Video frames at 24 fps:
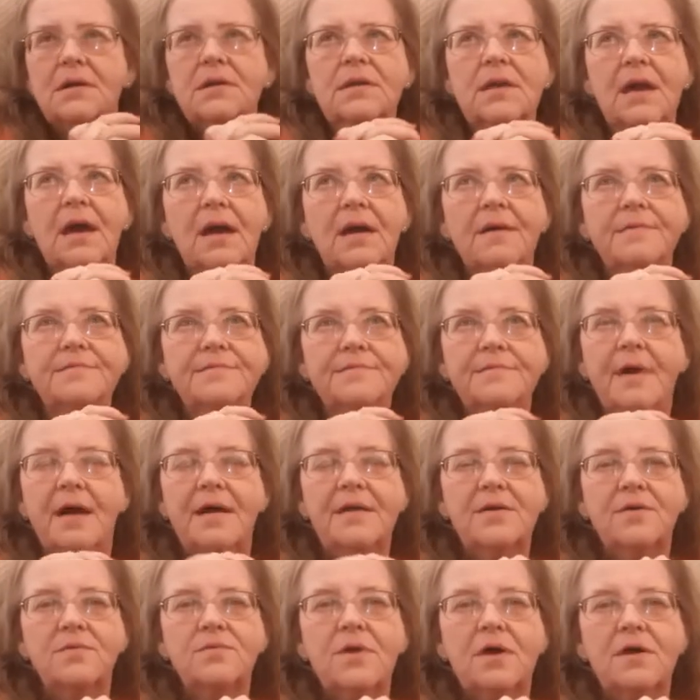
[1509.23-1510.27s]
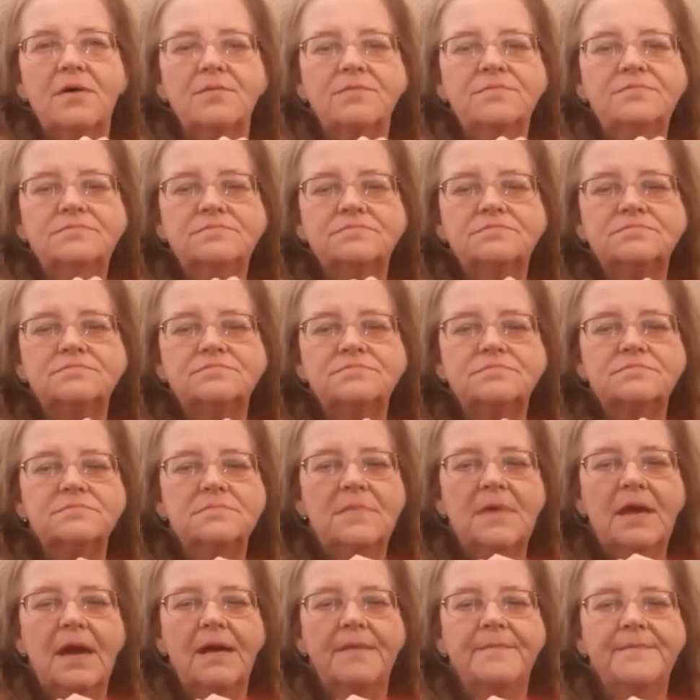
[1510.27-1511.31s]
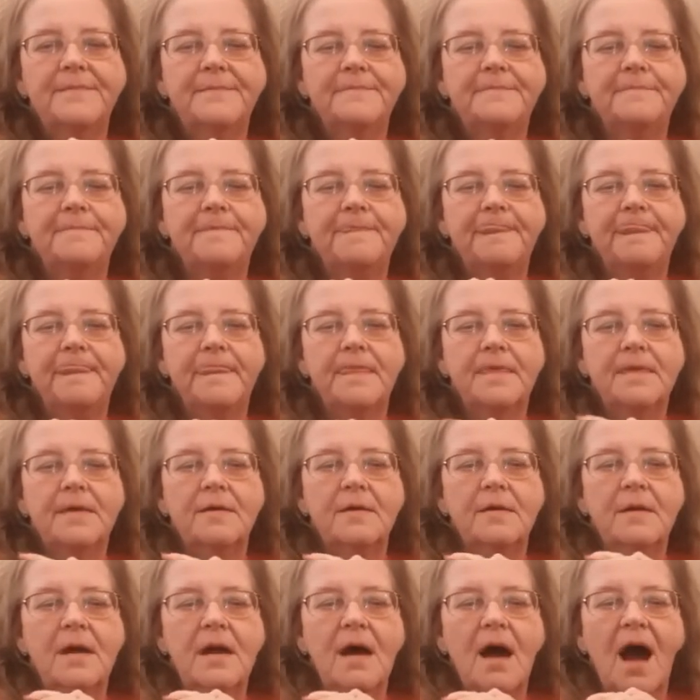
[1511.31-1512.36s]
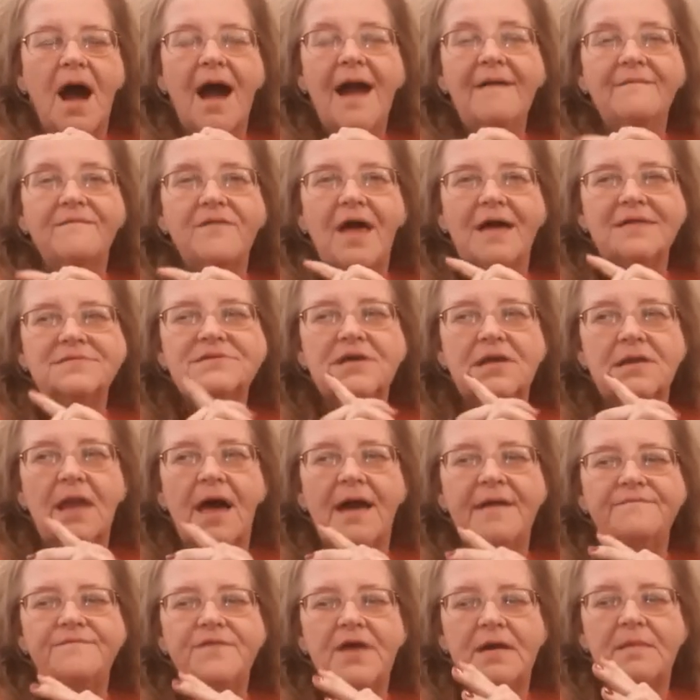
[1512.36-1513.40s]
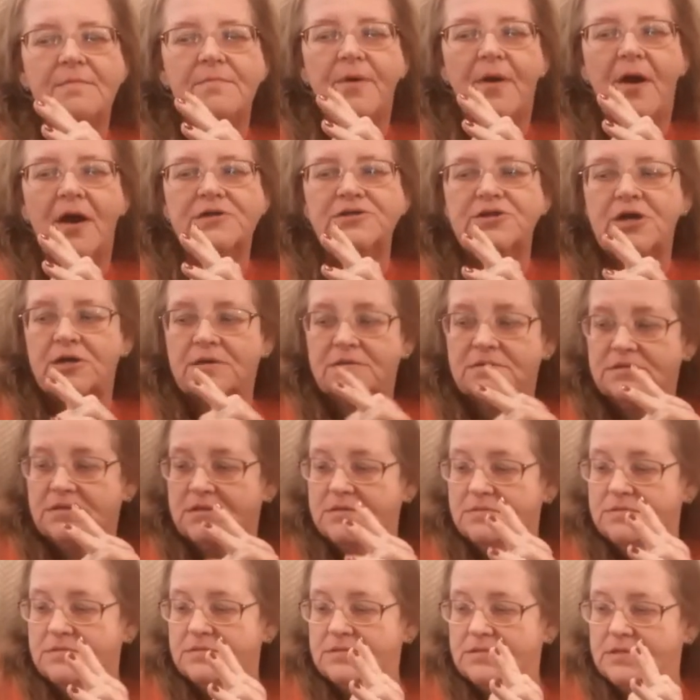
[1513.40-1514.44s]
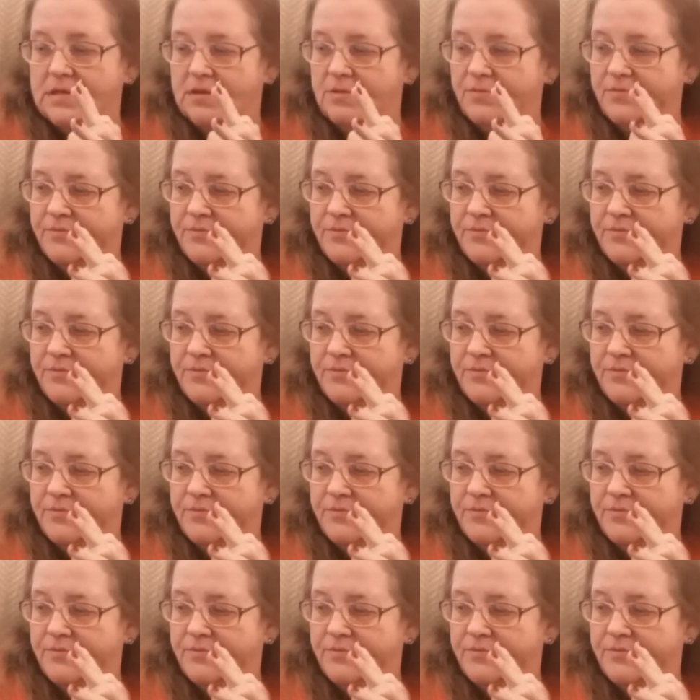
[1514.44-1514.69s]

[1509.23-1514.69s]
Yeah, I don't know. Yeah, I have lots of lifetime projects, so